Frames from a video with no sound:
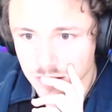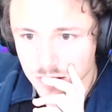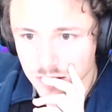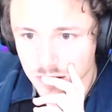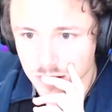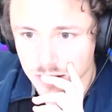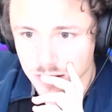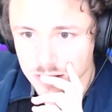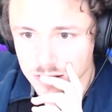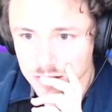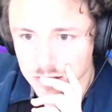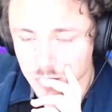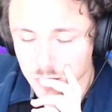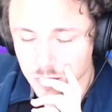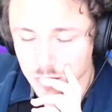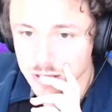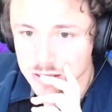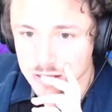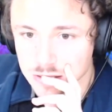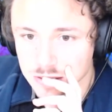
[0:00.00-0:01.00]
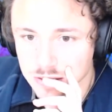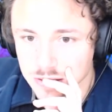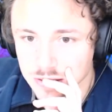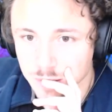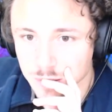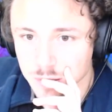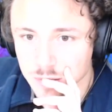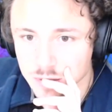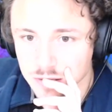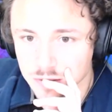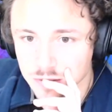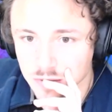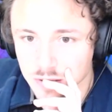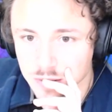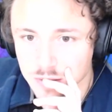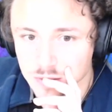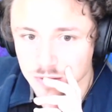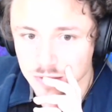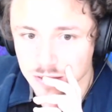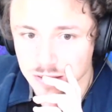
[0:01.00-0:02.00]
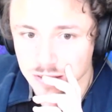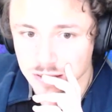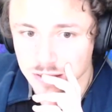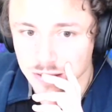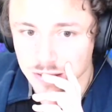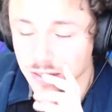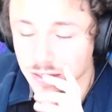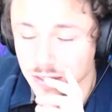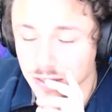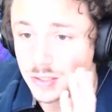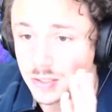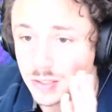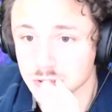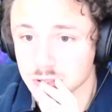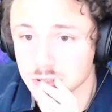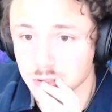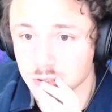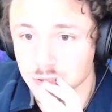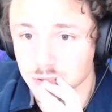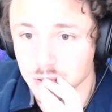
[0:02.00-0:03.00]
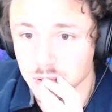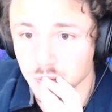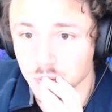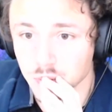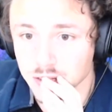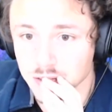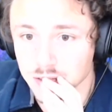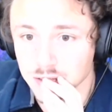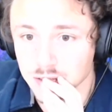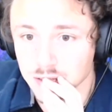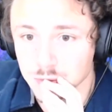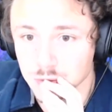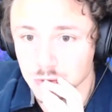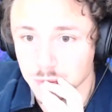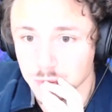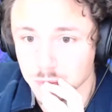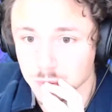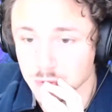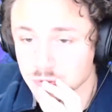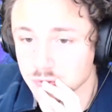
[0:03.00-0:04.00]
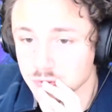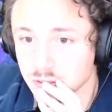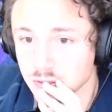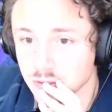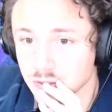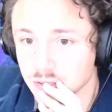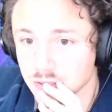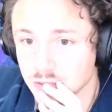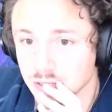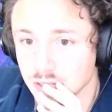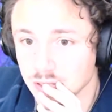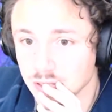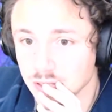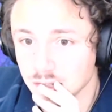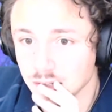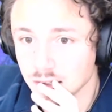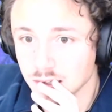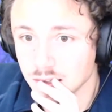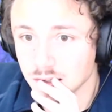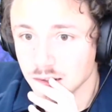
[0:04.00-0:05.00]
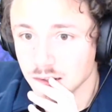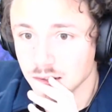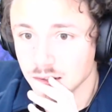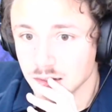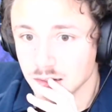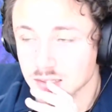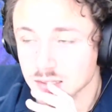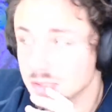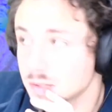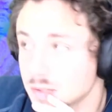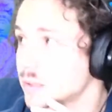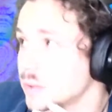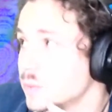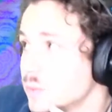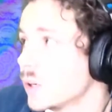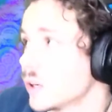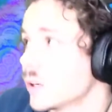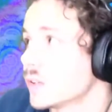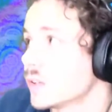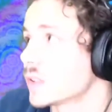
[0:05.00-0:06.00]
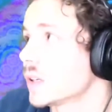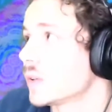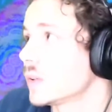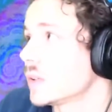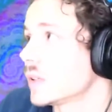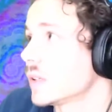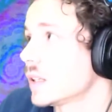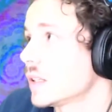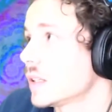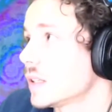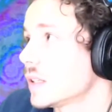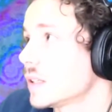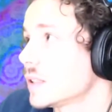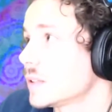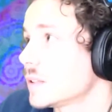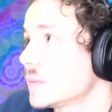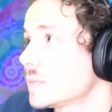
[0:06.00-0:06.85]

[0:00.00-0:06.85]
Okay, so we're missing 10% of frames right now. I don't know what's going on, why that keeps jumping around like that. Something weird is going on there.